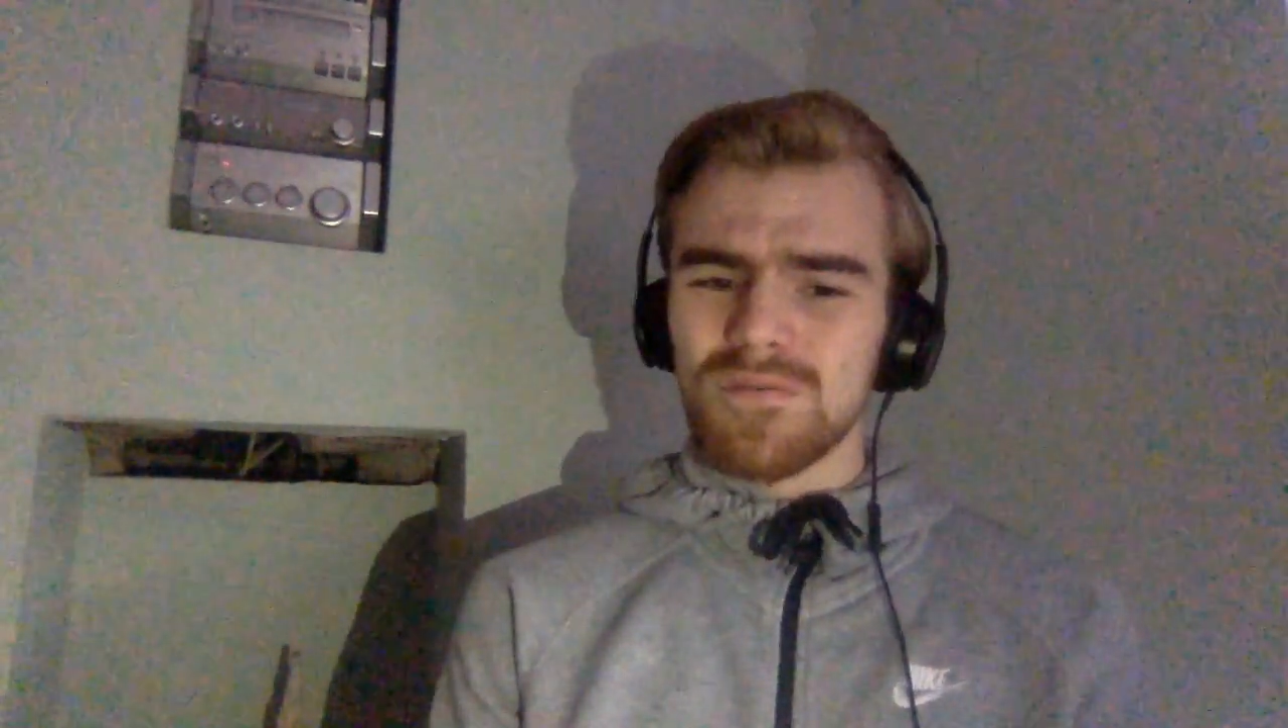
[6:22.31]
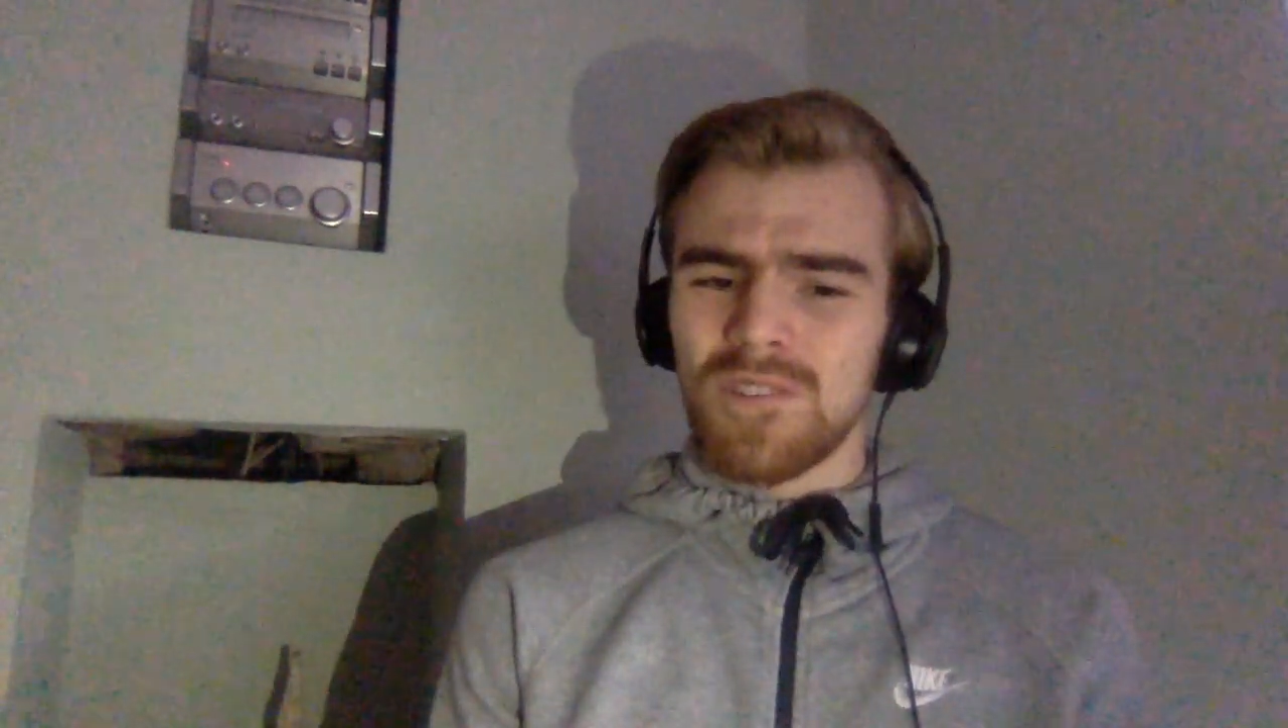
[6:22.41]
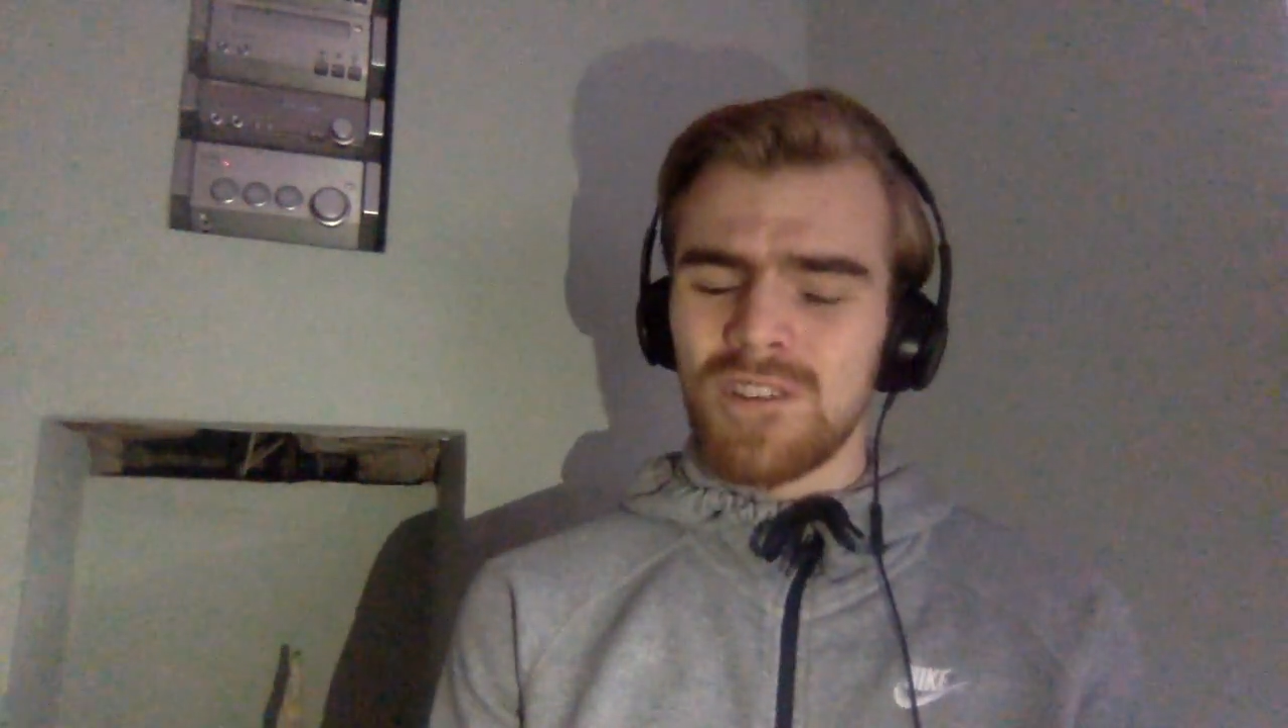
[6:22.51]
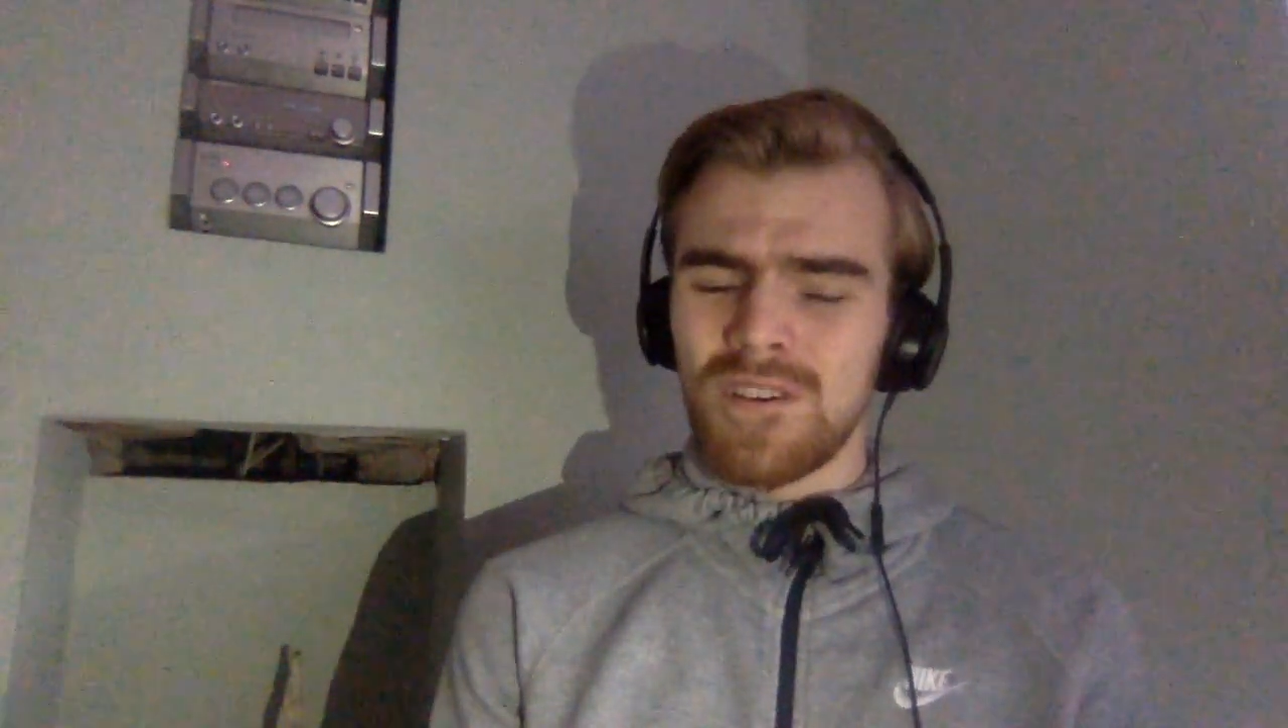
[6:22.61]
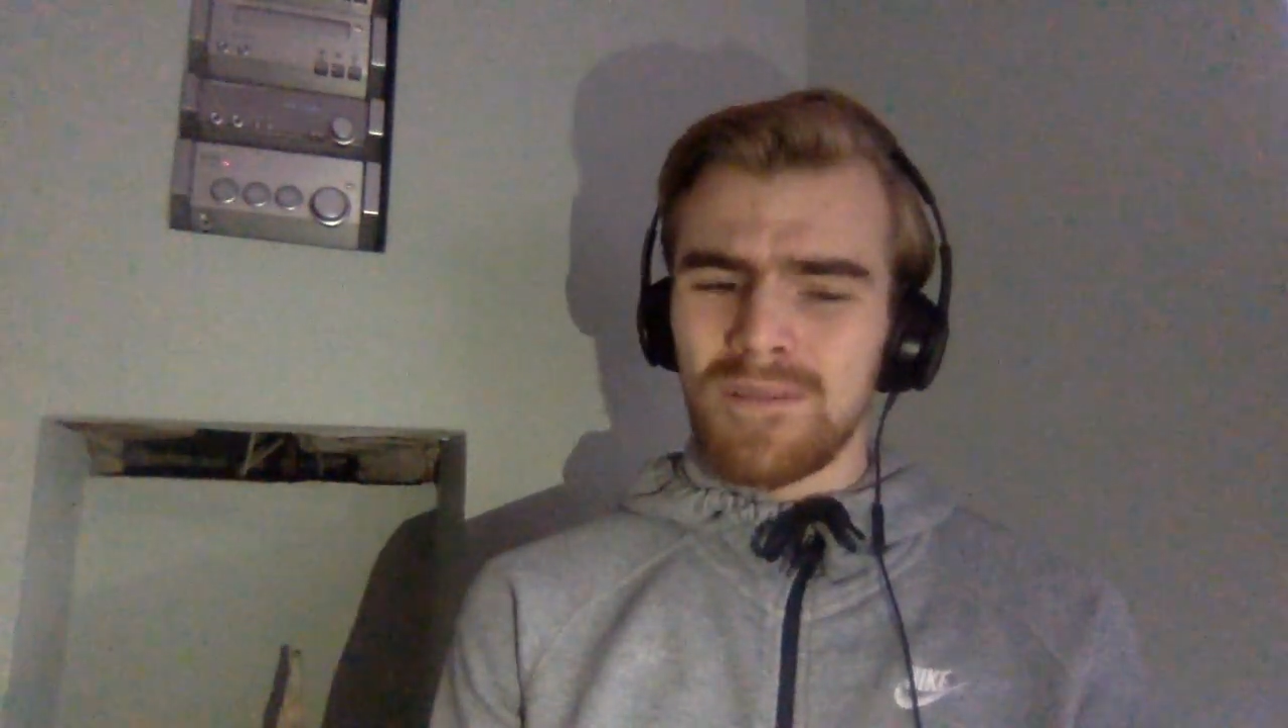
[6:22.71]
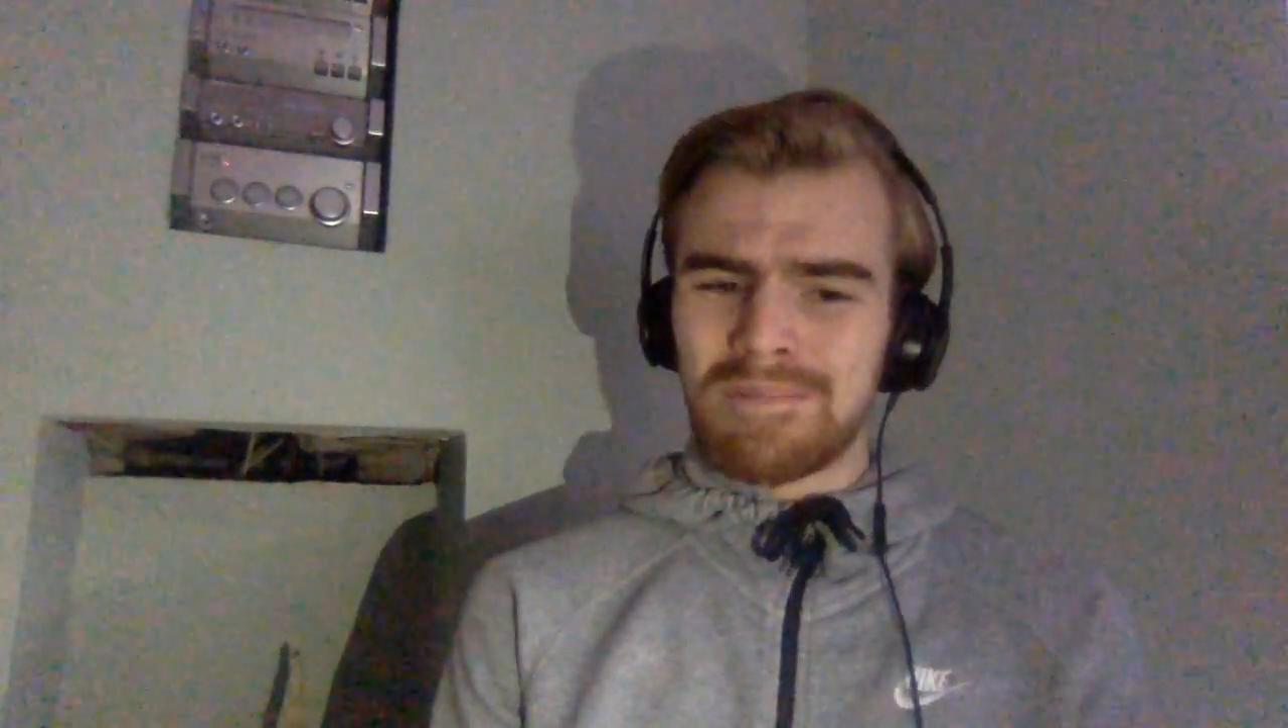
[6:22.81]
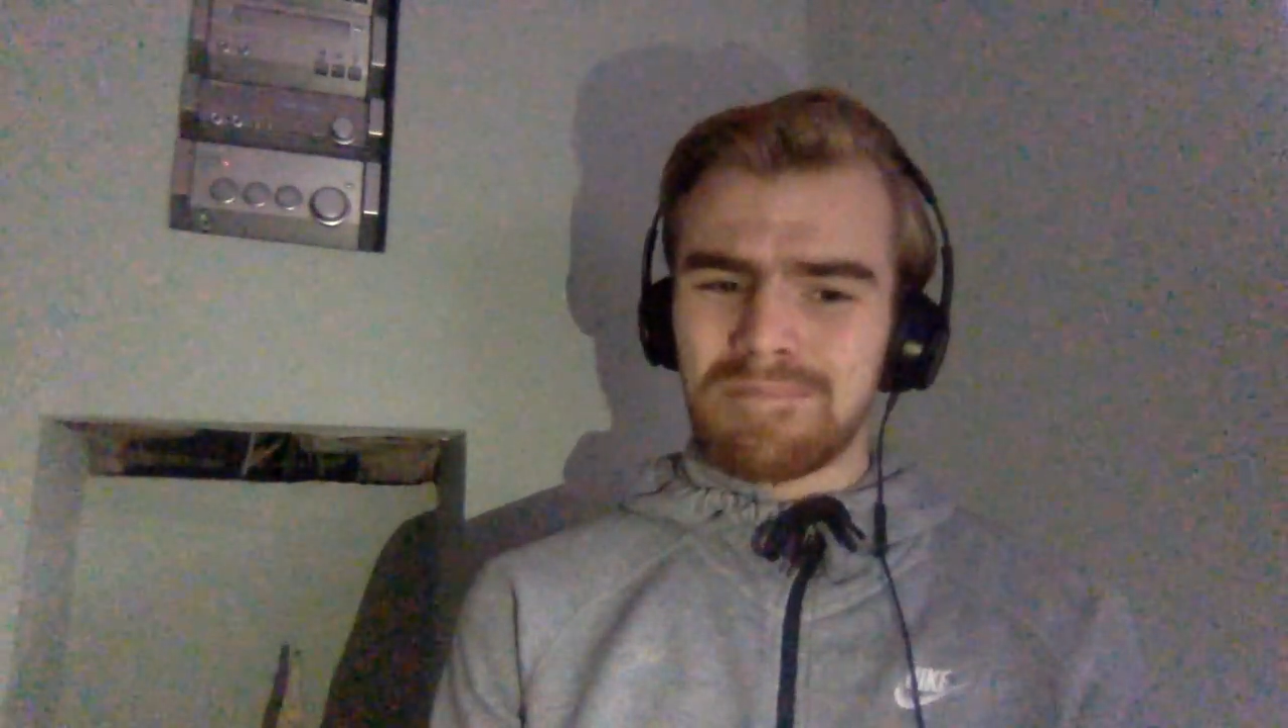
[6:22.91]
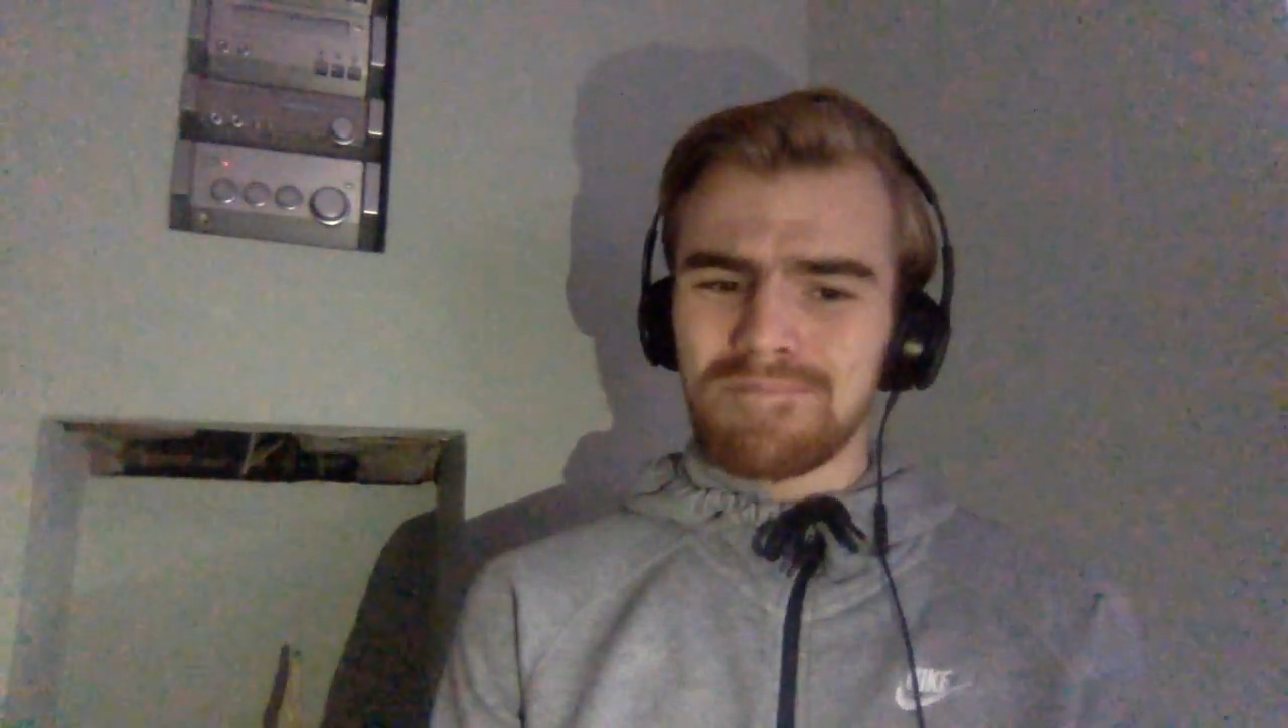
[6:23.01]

I